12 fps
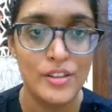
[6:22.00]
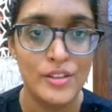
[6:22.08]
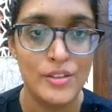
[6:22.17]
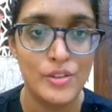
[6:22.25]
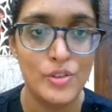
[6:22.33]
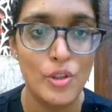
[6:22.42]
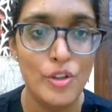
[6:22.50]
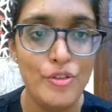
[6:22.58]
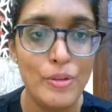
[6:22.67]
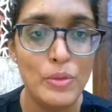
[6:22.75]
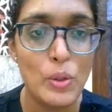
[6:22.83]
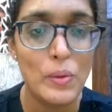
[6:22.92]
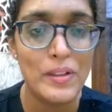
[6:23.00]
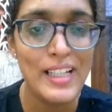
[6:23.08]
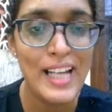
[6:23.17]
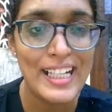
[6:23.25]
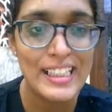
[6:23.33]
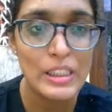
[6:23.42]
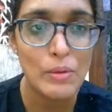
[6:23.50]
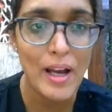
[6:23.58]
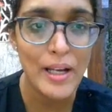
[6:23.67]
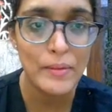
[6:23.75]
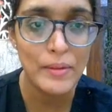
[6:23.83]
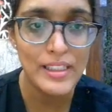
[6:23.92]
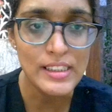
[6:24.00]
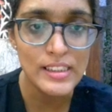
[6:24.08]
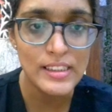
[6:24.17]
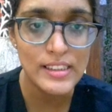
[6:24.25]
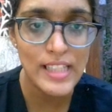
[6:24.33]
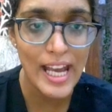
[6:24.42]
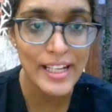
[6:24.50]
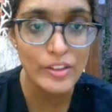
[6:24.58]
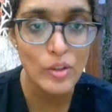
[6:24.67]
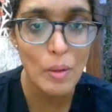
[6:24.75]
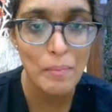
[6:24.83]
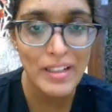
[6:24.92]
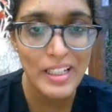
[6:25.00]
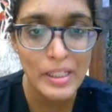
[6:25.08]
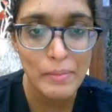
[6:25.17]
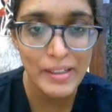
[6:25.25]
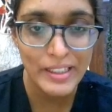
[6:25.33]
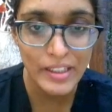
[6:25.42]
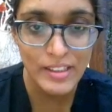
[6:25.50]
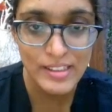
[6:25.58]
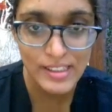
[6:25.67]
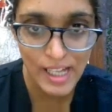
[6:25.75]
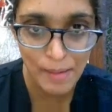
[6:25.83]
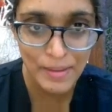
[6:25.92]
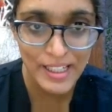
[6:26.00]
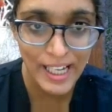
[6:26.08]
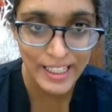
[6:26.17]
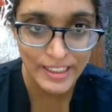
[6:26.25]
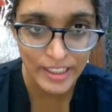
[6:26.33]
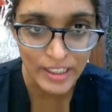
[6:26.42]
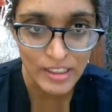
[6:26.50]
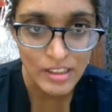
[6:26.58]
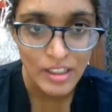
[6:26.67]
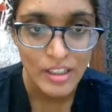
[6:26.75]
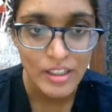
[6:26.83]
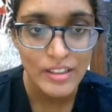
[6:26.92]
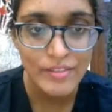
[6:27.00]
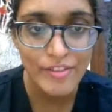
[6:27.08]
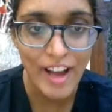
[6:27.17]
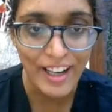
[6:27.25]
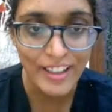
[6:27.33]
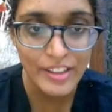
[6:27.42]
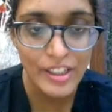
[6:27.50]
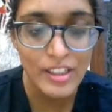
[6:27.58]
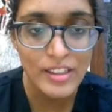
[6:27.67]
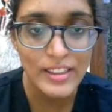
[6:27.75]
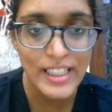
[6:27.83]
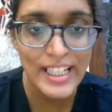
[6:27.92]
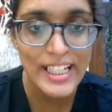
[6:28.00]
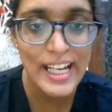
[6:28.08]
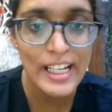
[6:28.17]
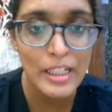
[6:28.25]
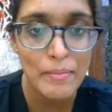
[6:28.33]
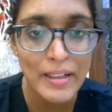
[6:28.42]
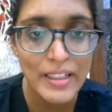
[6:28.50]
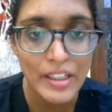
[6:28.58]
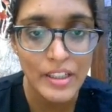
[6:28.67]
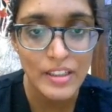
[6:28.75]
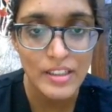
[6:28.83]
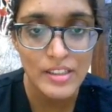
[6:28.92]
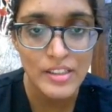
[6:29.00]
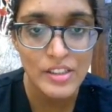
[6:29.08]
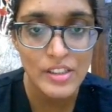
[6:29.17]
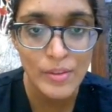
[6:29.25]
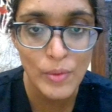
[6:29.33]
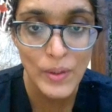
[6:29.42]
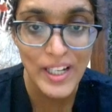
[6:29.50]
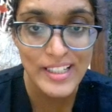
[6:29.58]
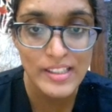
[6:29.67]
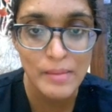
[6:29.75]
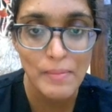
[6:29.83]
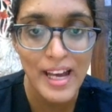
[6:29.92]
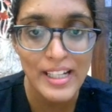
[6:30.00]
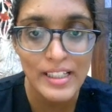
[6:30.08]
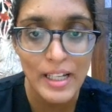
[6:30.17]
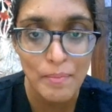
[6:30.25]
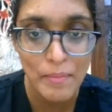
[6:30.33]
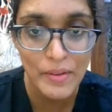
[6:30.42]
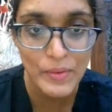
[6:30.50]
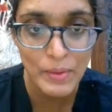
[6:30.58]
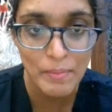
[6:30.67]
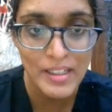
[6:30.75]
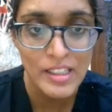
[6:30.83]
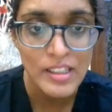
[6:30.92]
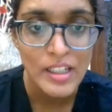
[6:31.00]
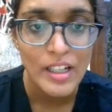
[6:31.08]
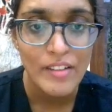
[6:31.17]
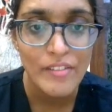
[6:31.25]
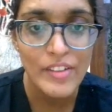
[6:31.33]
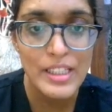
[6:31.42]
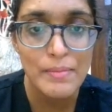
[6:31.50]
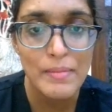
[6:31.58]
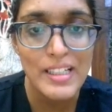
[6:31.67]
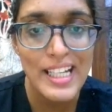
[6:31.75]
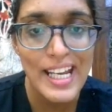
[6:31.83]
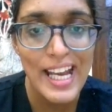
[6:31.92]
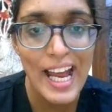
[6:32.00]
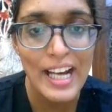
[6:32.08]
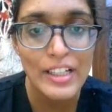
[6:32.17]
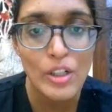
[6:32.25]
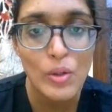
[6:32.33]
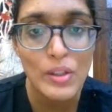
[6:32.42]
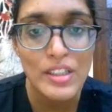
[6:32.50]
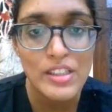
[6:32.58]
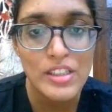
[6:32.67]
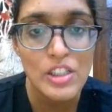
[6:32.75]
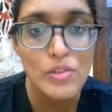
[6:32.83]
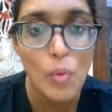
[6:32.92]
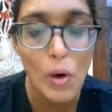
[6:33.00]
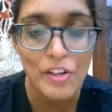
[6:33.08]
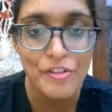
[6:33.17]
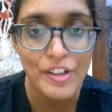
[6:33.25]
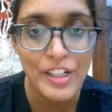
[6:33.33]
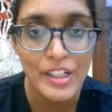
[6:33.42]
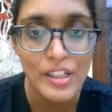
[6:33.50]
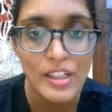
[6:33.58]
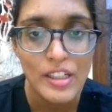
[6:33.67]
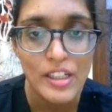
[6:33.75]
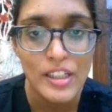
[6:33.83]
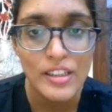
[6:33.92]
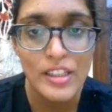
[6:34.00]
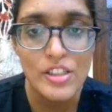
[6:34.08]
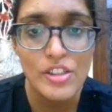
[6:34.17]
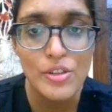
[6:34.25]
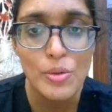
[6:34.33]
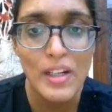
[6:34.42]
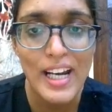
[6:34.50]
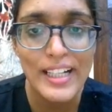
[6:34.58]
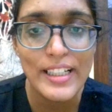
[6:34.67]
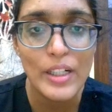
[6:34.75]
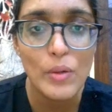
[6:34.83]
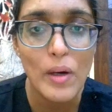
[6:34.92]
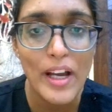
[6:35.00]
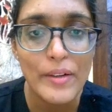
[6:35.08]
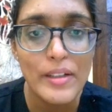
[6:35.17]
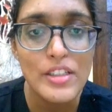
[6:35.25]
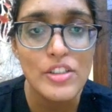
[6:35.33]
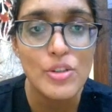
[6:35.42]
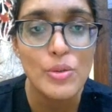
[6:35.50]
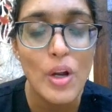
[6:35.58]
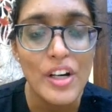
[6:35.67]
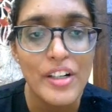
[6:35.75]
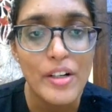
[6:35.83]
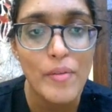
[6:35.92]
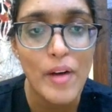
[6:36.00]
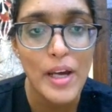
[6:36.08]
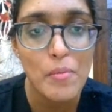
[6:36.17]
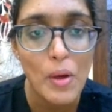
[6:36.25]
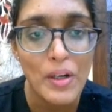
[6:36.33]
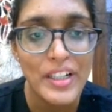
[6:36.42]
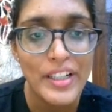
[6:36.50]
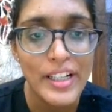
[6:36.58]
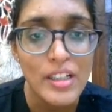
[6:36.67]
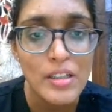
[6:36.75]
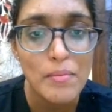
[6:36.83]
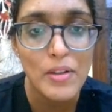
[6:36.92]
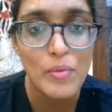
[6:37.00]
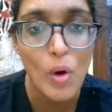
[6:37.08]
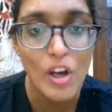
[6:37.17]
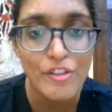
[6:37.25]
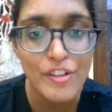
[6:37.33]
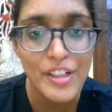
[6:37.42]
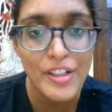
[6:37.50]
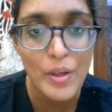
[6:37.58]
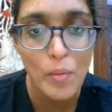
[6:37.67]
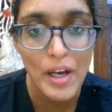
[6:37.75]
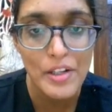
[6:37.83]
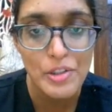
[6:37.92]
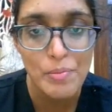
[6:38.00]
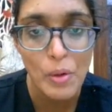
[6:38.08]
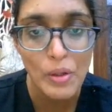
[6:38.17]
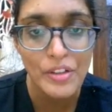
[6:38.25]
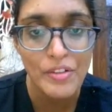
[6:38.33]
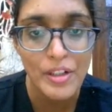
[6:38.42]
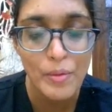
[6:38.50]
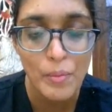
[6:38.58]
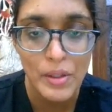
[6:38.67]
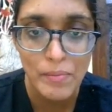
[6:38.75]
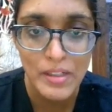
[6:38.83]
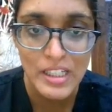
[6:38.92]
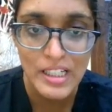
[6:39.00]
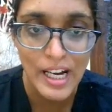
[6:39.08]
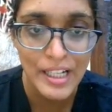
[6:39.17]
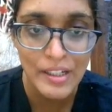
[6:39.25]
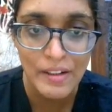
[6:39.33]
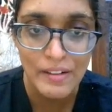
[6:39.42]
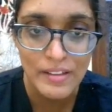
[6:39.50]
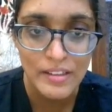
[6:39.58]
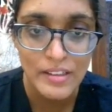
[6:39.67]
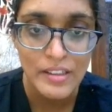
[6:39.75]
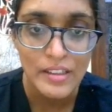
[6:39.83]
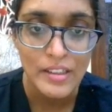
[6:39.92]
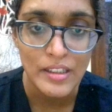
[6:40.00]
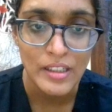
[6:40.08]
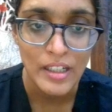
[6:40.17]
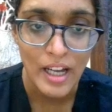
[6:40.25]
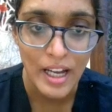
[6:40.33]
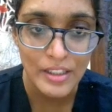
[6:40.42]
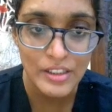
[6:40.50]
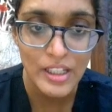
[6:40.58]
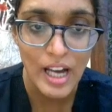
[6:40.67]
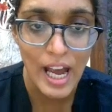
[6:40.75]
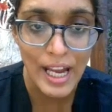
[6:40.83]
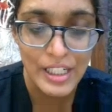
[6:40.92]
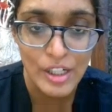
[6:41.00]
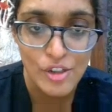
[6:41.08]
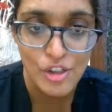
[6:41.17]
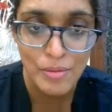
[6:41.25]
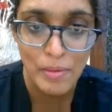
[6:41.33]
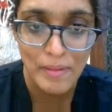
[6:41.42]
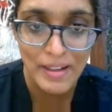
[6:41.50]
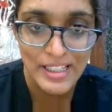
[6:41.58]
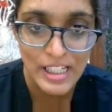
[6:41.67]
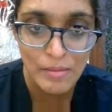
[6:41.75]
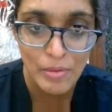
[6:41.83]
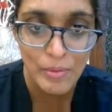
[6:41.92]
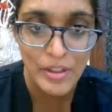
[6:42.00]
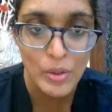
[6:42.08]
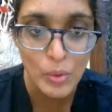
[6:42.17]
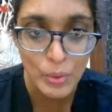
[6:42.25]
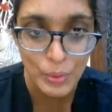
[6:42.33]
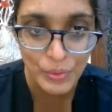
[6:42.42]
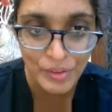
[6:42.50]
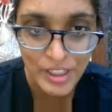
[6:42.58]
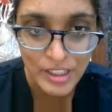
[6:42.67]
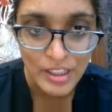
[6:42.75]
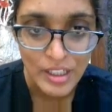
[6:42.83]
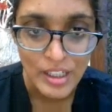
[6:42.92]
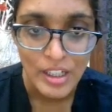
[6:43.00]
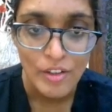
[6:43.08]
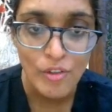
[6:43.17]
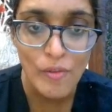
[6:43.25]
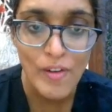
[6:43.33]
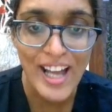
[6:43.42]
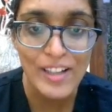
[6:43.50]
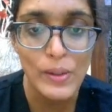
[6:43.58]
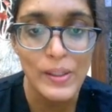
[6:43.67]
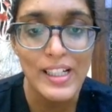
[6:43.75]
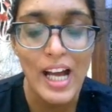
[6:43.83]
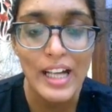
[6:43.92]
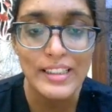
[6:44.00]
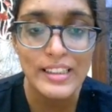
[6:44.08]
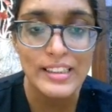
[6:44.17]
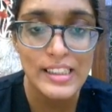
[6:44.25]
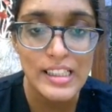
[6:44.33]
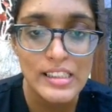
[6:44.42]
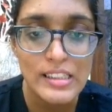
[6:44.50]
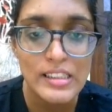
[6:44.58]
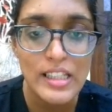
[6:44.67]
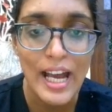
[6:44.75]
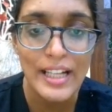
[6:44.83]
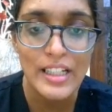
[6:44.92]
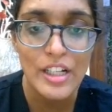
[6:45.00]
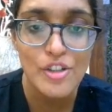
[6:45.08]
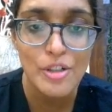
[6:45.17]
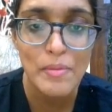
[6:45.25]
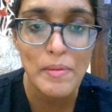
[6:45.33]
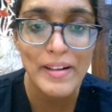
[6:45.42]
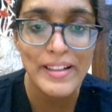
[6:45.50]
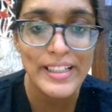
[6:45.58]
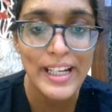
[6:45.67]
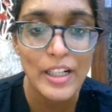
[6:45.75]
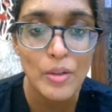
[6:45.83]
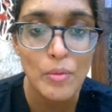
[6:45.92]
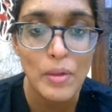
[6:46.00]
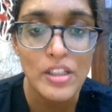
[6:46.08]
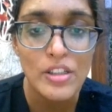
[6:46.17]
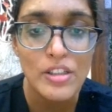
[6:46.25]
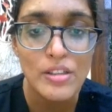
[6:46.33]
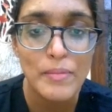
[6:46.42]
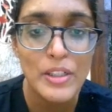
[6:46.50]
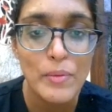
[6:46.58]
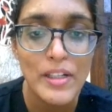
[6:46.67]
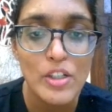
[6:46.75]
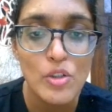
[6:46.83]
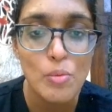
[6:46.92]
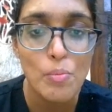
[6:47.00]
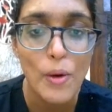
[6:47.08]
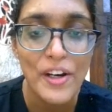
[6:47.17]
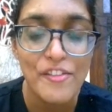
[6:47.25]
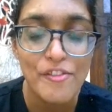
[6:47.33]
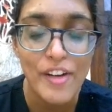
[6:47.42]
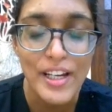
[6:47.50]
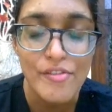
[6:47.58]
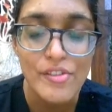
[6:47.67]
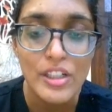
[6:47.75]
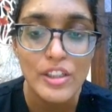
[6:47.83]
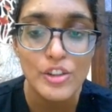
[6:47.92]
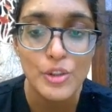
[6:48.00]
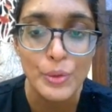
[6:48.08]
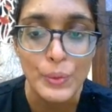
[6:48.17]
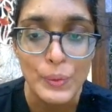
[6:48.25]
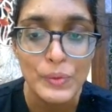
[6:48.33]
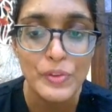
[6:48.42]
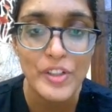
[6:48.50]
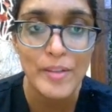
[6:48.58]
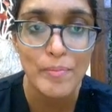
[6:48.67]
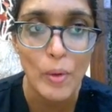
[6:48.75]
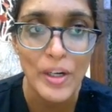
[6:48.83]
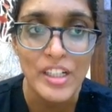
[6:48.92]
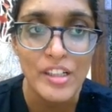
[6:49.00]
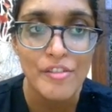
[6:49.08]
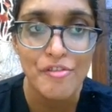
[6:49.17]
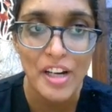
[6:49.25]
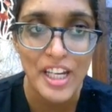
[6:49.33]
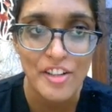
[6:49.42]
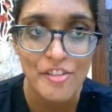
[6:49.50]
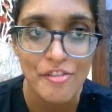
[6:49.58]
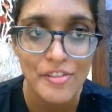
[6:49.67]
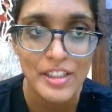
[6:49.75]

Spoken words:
So from the oral anticoagulants, direct thrombin inhibitor is dabigatran, factor 10A inhibitor is rivaroxaban and apixaban, vitamin A antagonist is warfarin. These newer anticoagulants do not require monitoring, but warfarin requires monitoring with PT-INR, and the INR should be maintained between 2 to 3. For valvular heart disease, the INR should be maintained with between 2.5 to 3.5.